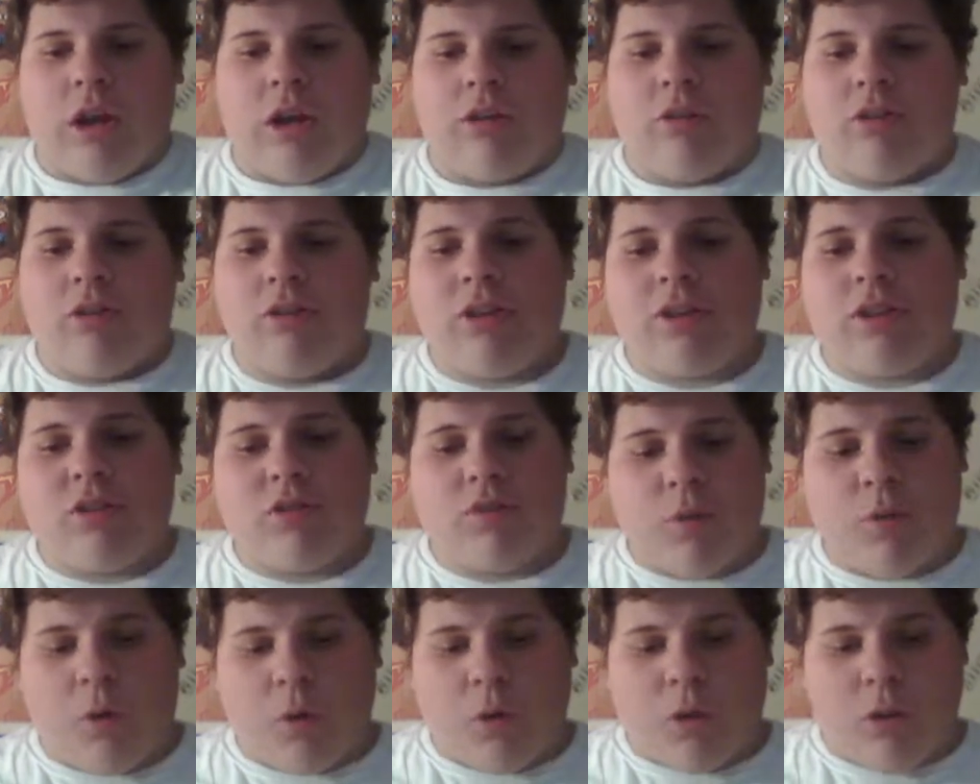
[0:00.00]
6
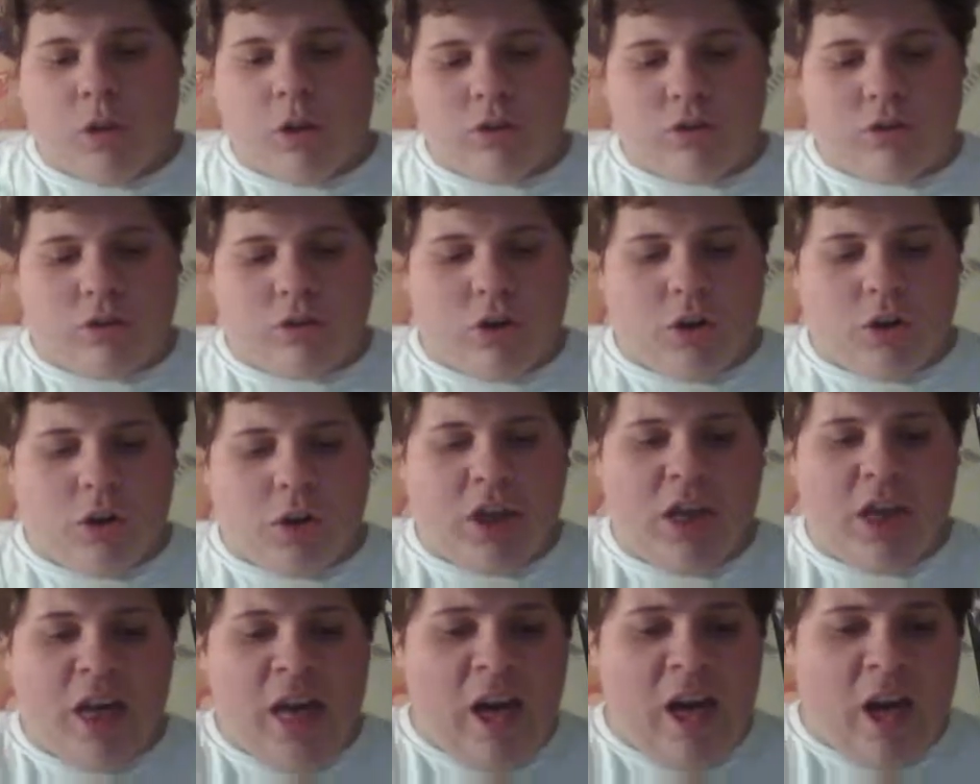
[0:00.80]
furlongs they're
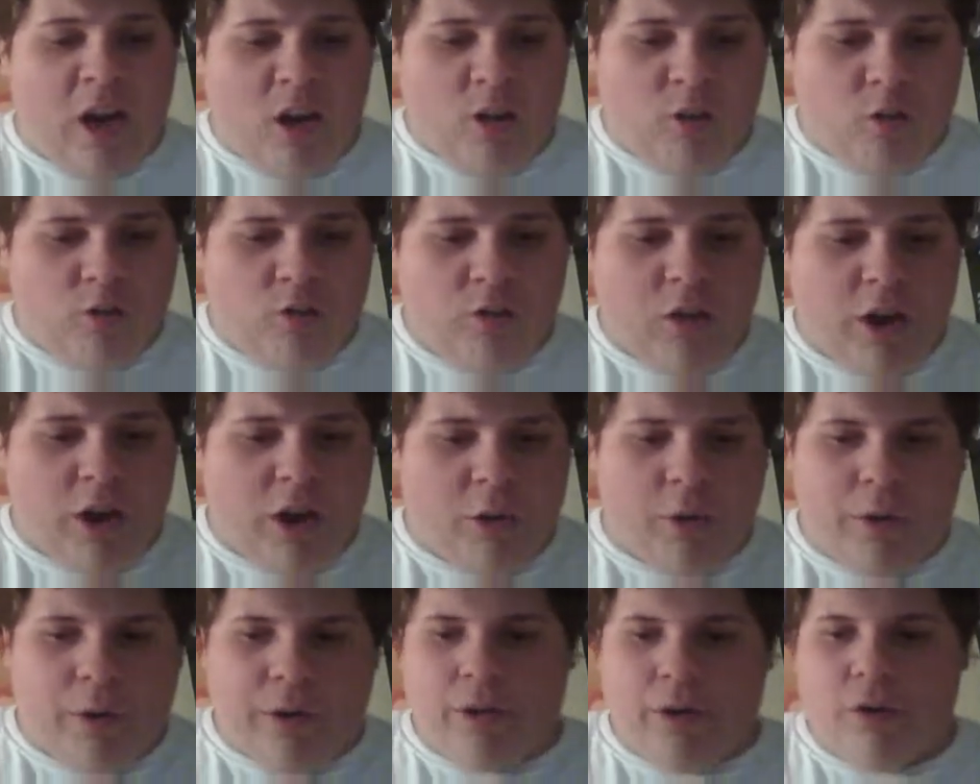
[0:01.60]
going. a
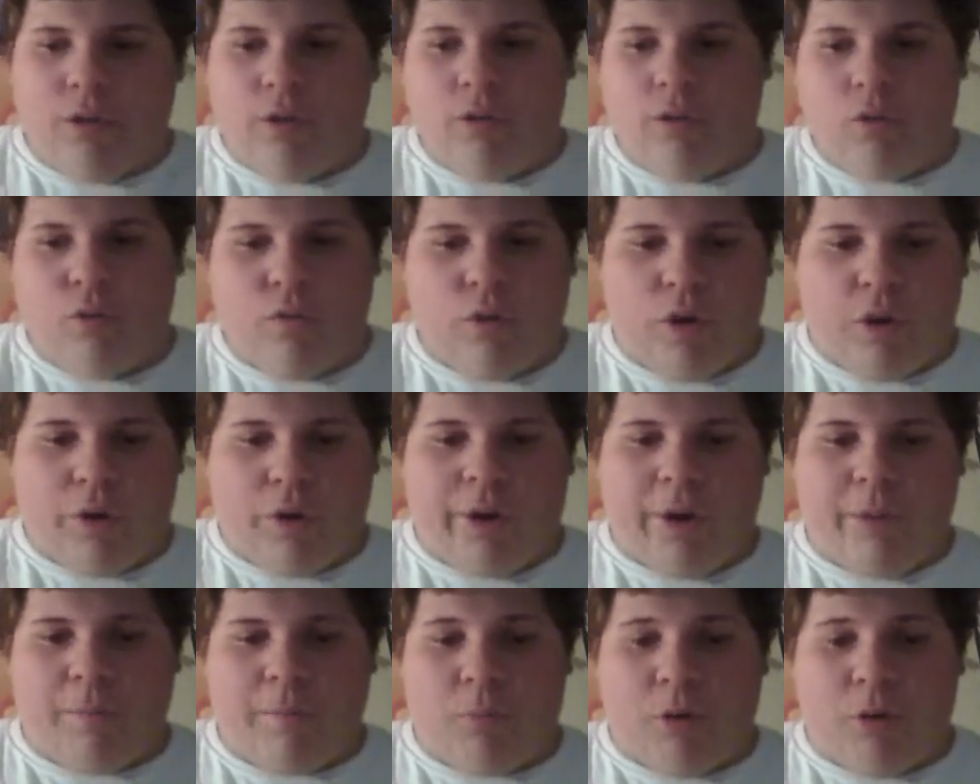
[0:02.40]

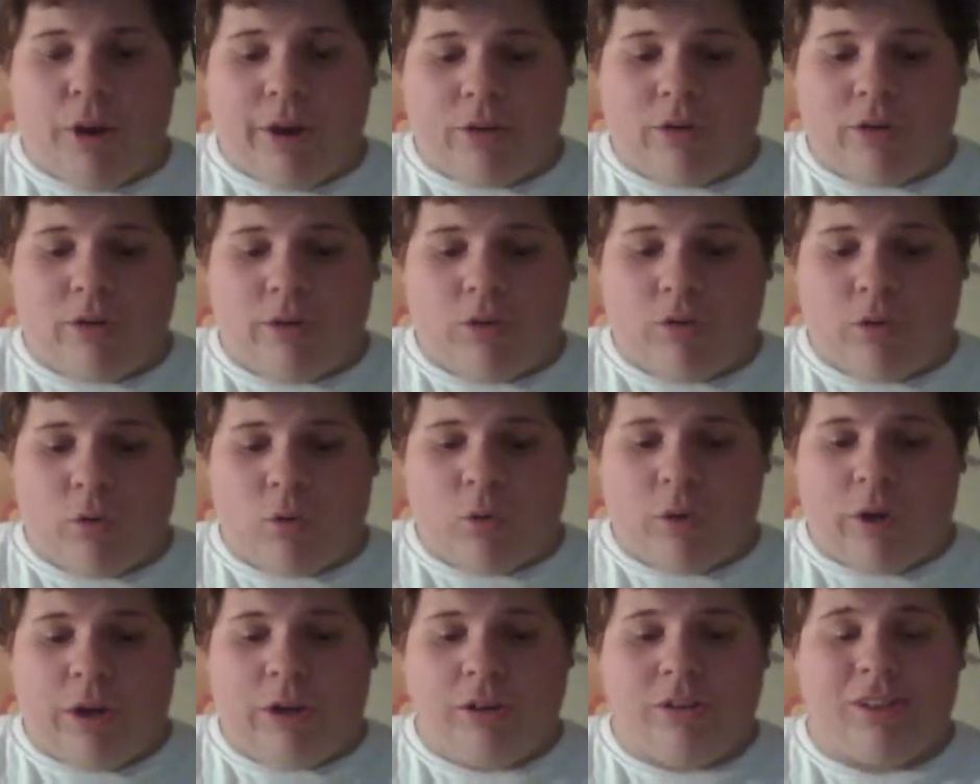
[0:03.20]
very impressive
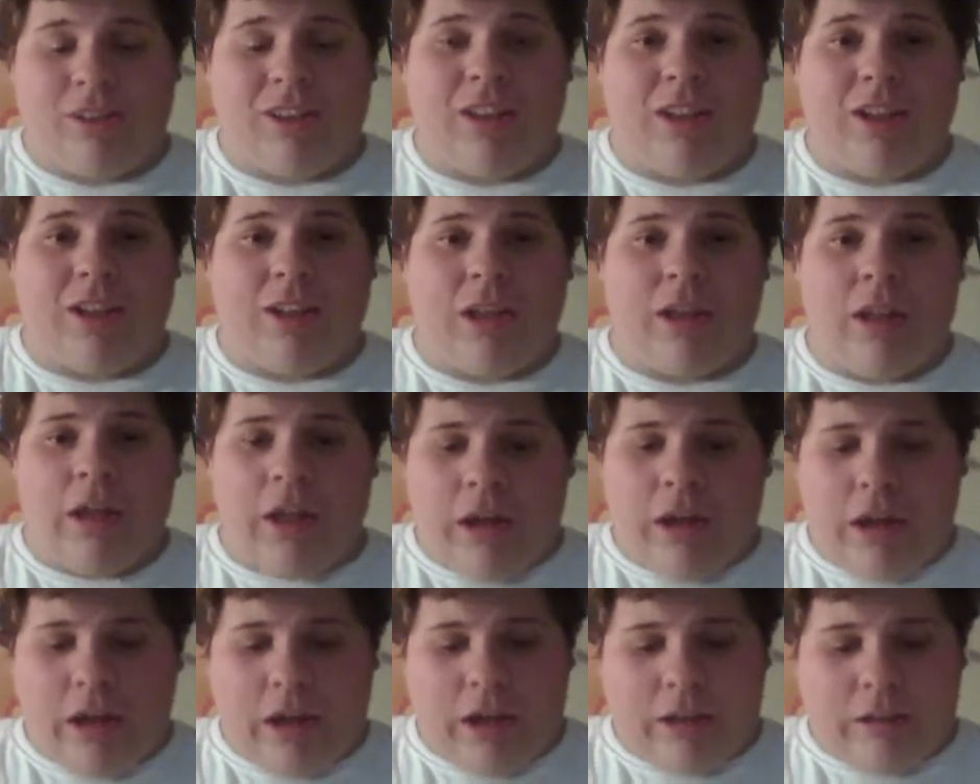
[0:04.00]
race.
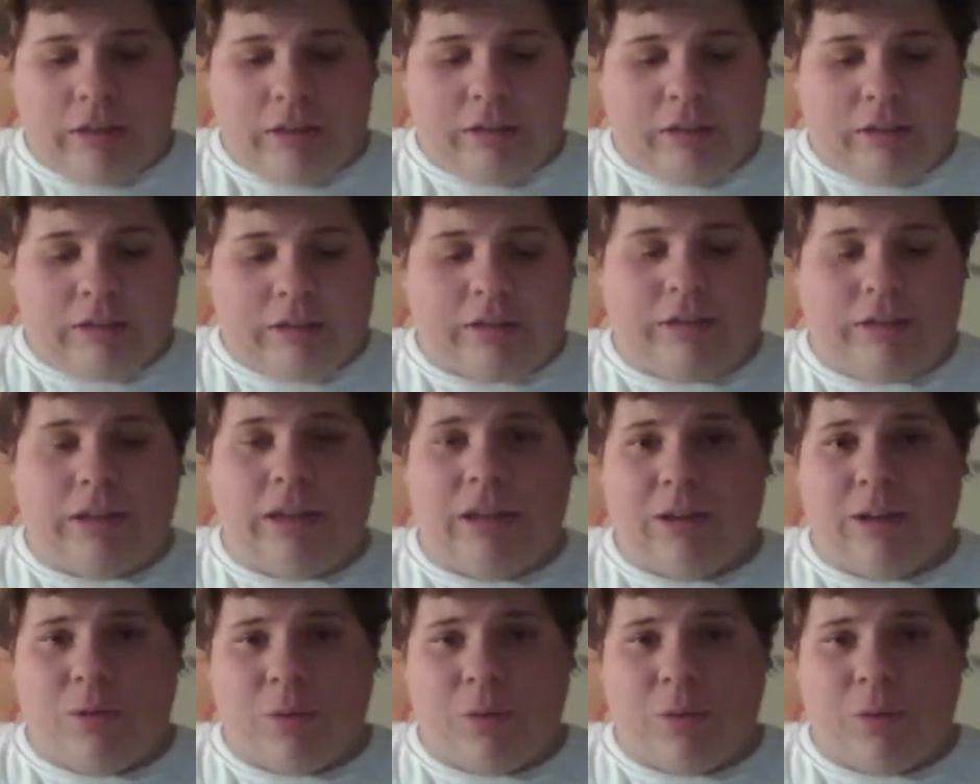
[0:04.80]
16